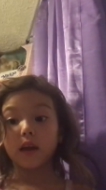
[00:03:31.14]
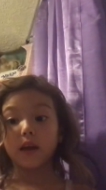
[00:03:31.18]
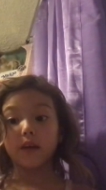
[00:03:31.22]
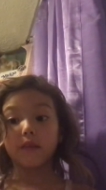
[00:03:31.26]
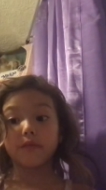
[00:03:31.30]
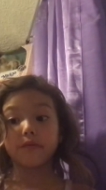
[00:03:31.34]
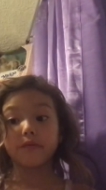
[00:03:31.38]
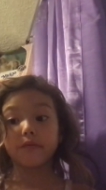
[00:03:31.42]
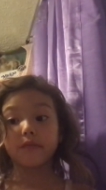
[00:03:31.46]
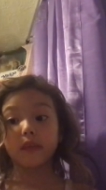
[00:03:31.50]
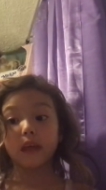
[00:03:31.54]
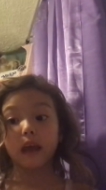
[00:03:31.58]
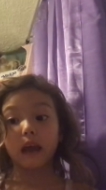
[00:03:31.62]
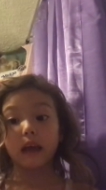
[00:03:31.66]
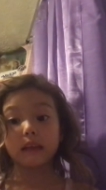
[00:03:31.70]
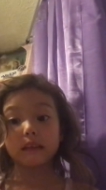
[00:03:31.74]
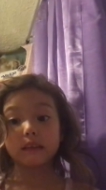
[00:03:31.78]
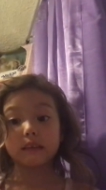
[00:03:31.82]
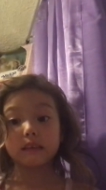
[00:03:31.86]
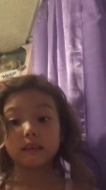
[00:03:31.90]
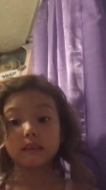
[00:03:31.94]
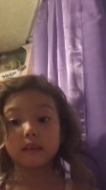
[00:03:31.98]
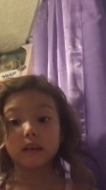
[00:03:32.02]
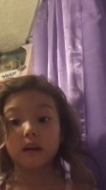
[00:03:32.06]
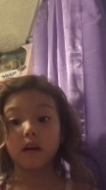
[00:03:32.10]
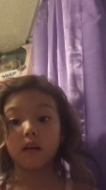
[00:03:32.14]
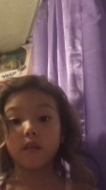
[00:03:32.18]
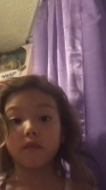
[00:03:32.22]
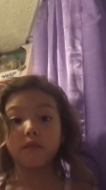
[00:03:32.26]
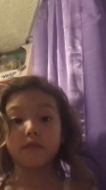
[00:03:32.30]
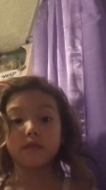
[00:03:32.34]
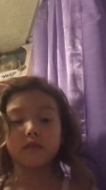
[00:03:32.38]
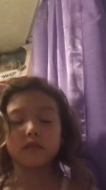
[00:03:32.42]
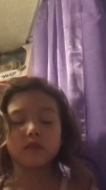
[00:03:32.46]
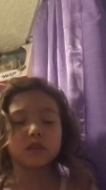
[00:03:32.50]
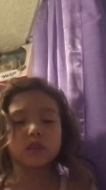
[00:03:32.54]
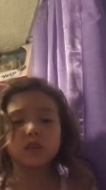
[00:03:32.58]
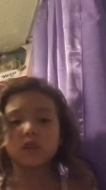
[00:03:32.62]
and that stuff.
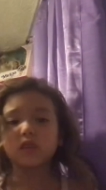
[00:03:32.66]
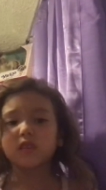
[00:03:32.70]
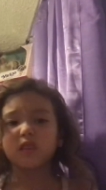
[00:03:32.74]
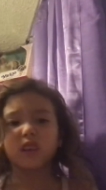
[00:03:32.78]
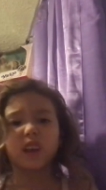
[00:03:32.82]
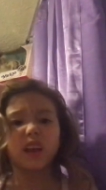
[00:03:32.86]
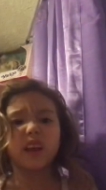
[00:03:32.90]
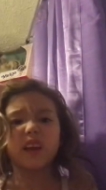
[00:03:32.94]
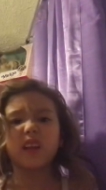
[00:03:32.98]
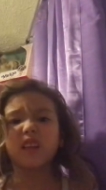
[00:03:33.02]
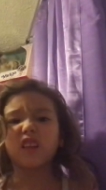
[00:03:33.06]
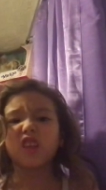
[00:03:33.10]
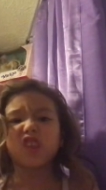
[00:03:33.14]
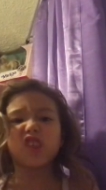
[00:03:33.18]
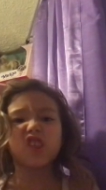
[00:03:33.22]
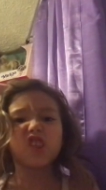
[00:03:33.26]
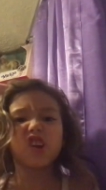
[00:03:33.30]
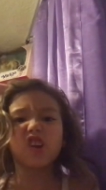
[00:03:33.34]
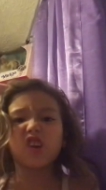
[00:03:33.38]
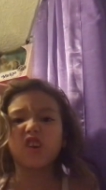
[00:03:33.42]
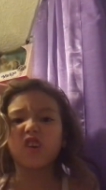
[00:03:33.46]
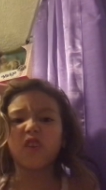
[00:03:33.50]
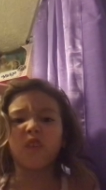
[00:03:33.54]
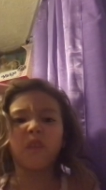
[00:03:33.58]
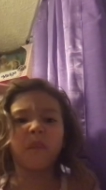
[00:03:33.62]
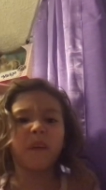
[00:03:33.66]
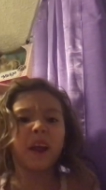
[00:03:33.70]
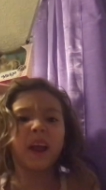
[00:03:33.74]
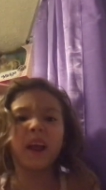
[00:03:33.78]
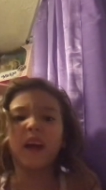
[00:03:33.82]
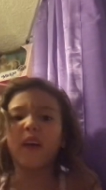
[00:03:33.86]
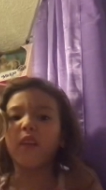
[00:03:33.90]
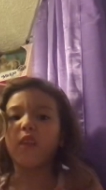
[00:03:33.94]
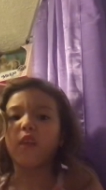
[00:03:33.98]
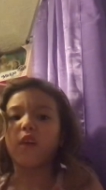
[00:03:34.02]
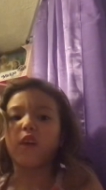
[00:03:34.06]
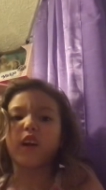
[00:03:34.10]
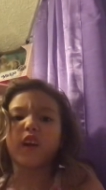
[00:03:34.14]
Just like look
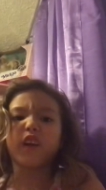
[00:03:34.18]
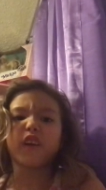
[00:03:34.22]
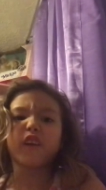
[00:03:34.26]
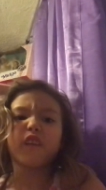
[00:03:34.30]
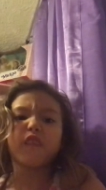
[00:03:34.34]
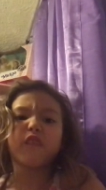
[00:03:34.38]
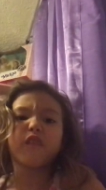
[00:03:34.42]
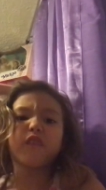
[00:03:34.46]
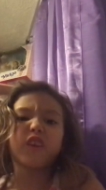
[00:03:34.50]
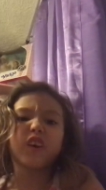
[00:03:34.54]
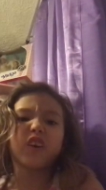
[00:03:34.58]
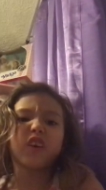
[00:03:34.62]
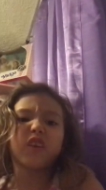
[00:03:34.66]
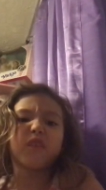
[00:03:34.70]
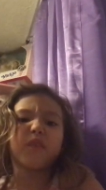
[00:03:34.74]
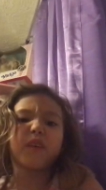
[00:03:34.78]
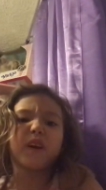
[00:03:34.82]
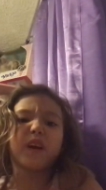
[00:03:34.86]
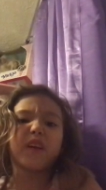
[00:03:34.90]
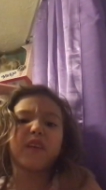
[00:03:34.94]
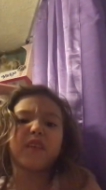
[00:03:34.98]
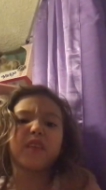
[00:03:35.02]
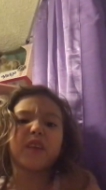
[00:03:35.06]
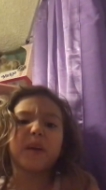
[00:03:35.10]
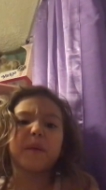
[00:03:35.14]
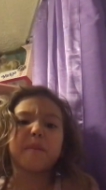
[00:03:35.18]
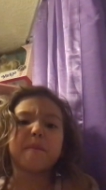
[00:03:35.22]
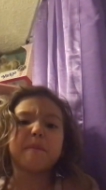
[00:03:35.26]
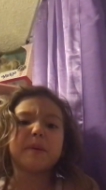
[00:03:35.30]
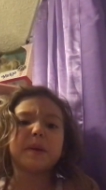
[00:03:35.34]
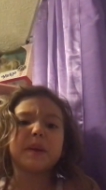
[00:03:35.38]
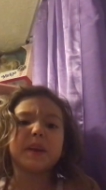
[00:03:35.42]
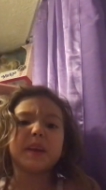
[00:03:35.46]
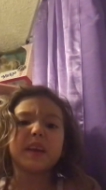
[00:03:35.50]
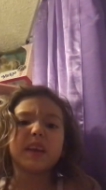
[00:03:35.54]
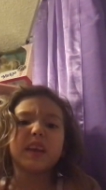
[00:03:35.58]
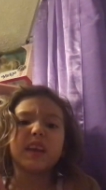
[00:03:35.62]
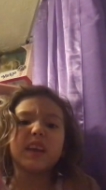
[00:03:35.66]
around, look for where they
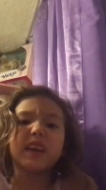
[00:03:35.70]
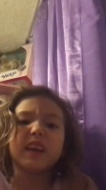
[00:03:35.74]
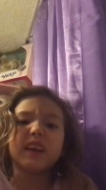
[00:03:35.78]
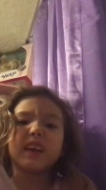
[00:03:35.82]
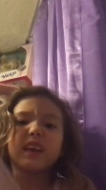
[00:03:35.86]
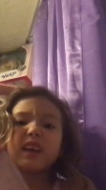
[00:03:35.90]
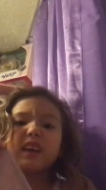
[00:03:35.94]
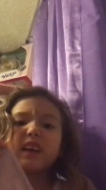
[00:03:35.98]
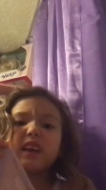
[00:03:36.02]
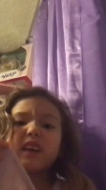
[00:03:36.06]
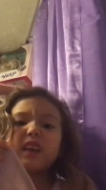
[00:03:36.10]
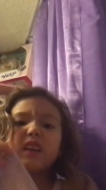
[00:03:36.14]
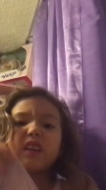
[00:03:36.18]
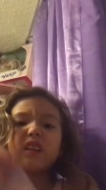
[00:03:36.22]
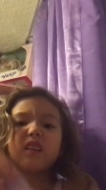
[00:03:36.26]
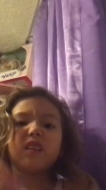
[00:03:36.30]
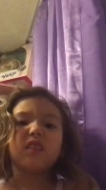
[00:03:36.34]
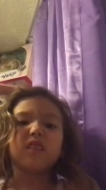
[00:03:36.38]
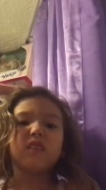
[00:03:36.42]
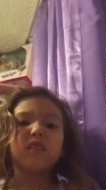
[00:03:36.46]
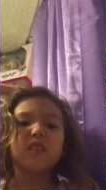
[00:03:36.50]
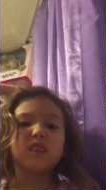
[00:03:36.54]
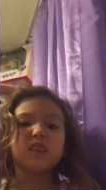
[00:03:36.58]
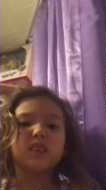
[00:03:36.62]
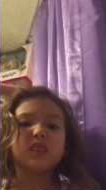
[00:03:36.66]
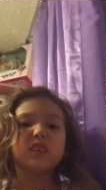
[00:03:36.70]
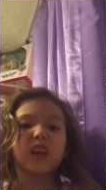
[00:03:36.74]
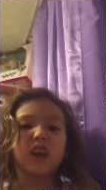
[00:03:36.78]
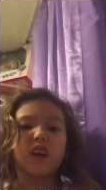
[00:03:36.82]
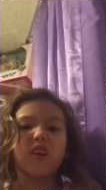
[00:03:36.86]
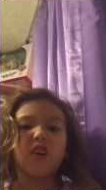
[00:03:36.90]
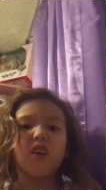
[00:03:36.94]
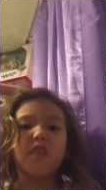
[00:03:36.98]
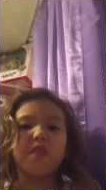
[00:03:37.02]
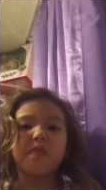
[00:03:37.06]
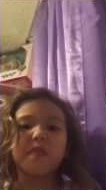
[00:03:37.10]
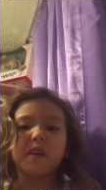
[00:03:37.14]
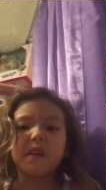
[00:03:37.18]
pee, check
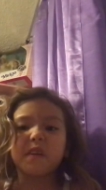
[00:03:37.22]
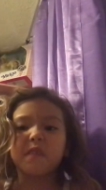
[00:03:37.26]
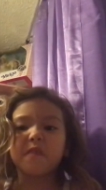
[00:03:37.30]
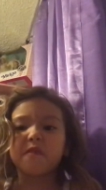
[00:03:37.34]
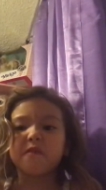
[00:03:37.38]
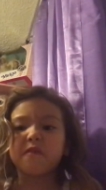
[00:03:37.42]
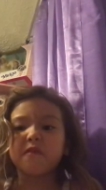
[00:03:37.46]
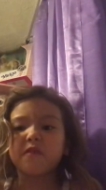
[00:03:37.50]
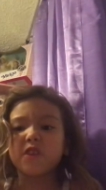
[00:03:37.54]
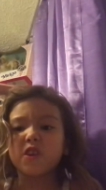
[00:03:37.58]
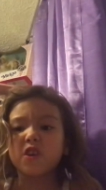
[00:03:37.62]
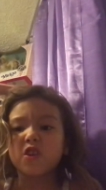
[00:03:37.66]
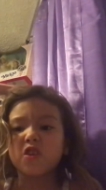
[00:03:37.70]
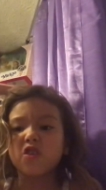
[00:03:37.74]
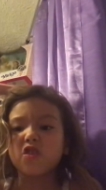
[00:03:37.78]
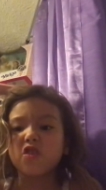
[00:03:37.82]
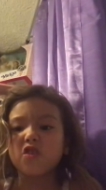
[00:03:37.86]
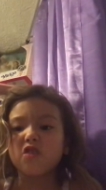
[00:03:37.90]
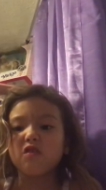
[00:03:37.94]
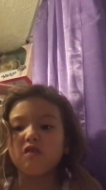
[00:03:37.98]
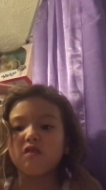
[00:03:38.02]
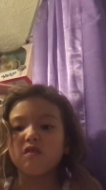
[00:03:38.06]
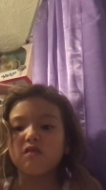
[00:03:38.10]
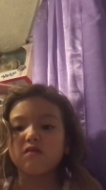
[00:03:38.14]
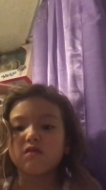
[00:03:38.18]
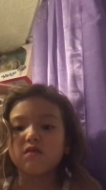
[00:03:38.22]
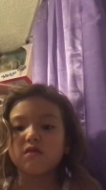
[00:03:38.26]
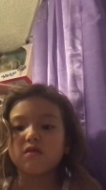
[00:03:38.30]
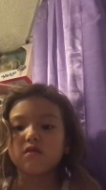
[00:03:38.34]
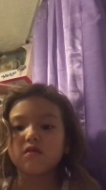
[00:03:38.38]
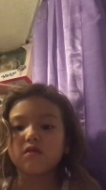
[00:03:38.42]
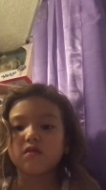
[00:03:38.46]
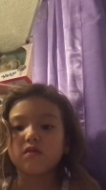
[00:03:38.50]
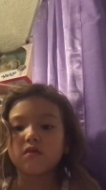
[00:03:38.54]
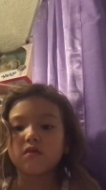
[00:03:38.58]
on their food.